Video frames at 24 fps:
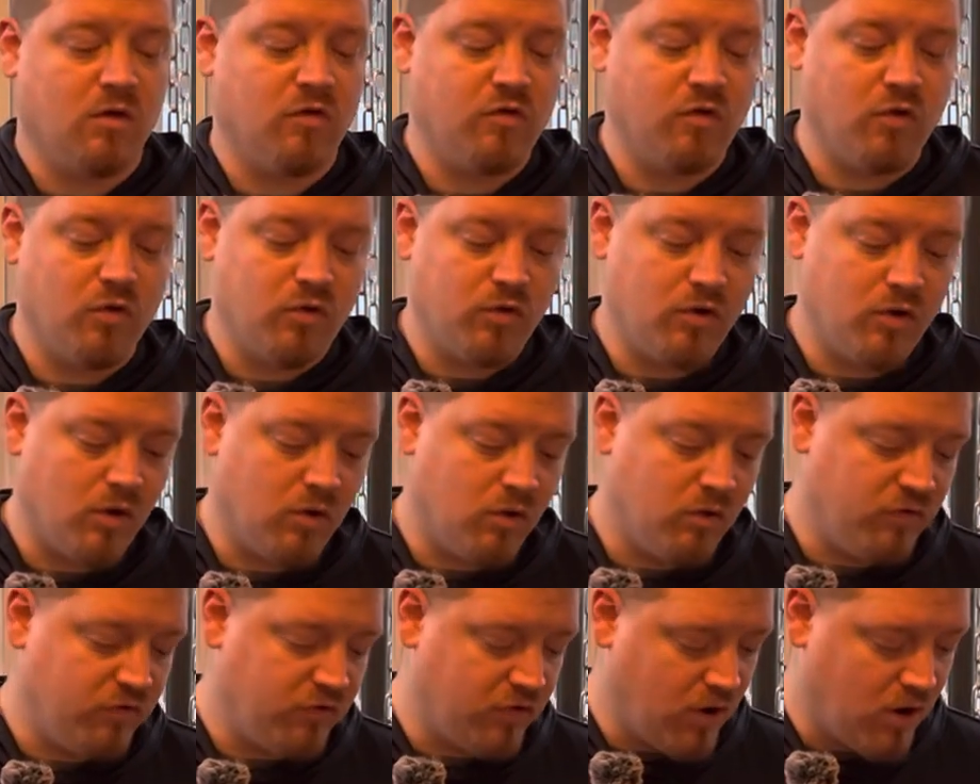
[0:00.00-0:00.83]
So
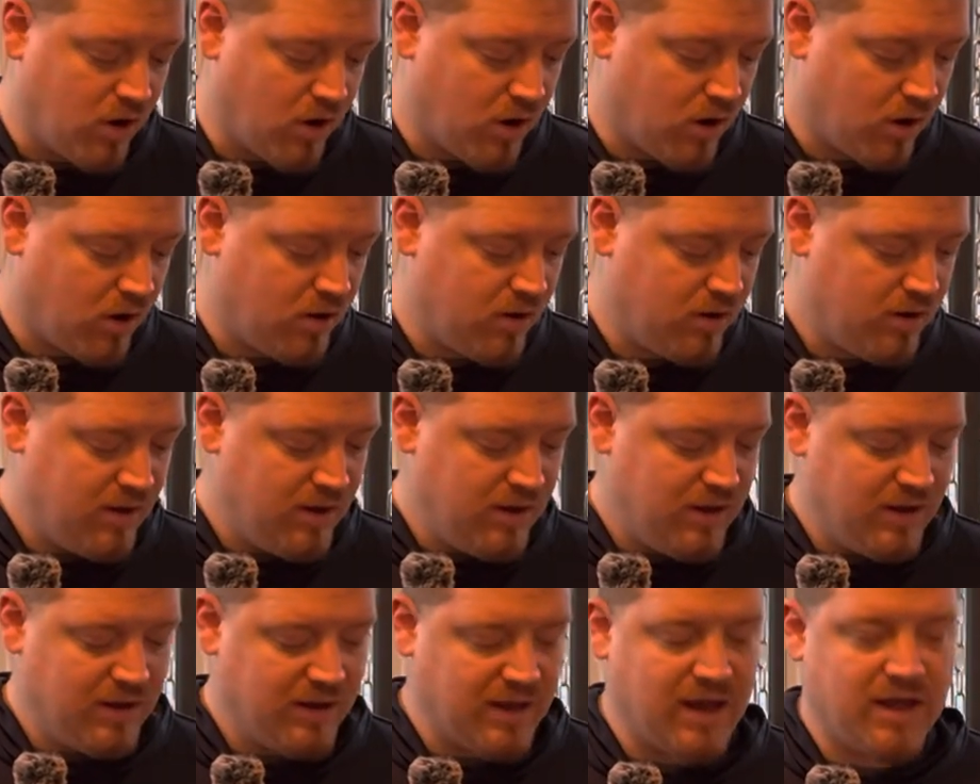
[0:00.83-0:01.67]
those are
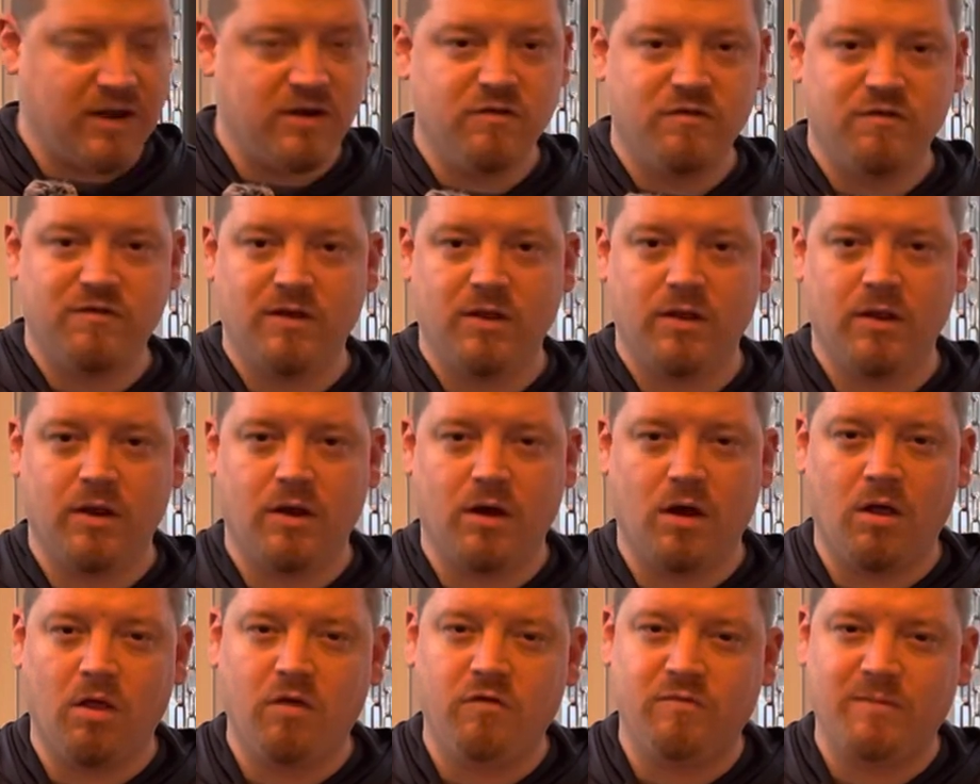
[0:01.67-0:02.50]
kind of filling
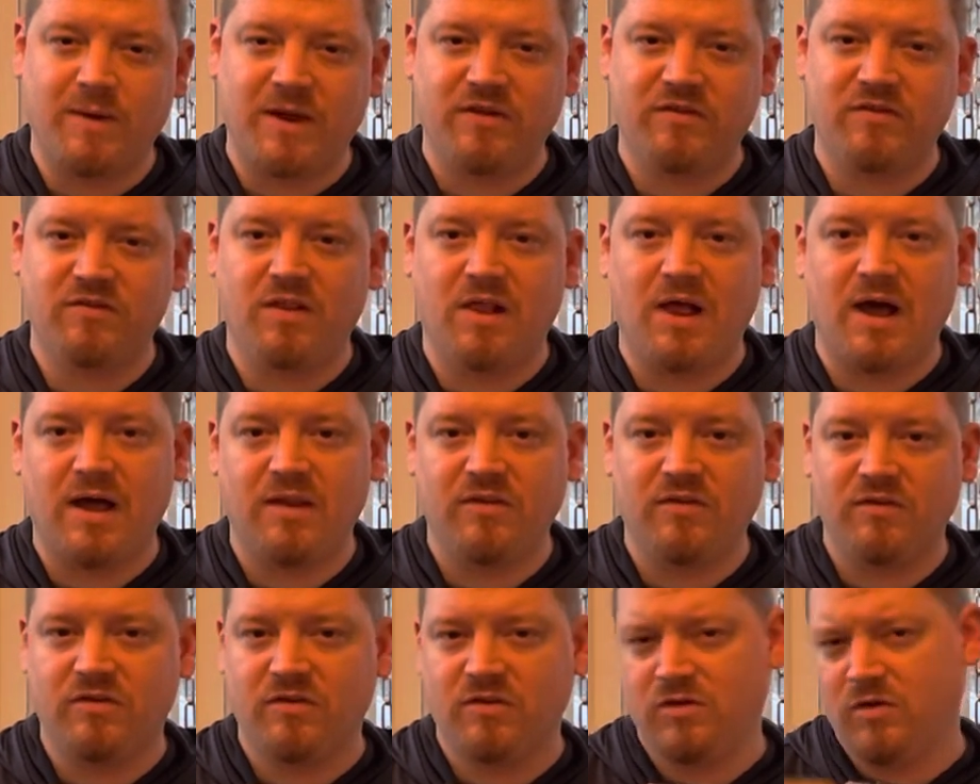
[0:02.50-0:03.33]
all of my
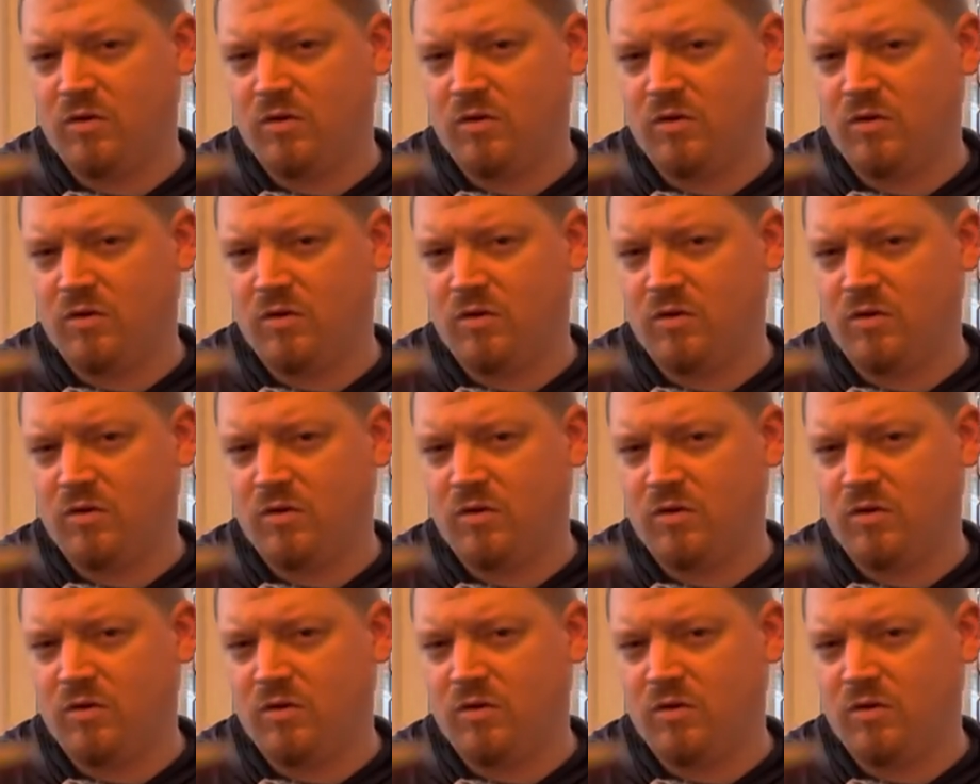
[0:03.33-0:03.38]
slots.